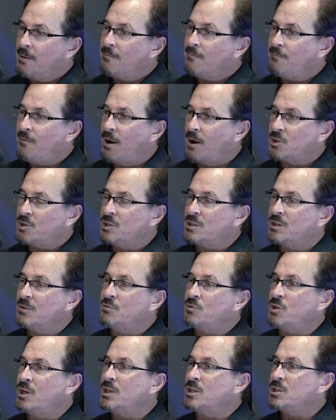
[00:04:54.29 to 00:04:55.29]
functions of
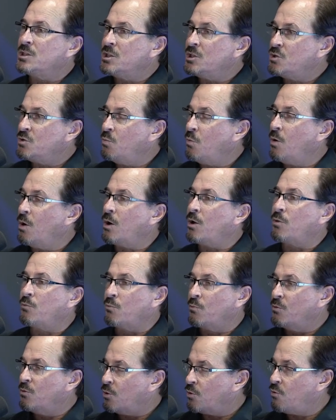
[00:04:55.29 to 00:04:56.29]
jesus's work
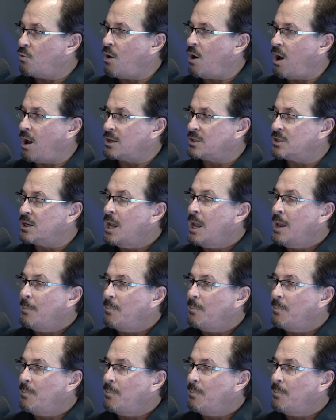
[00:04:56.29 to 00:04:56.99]
through the cross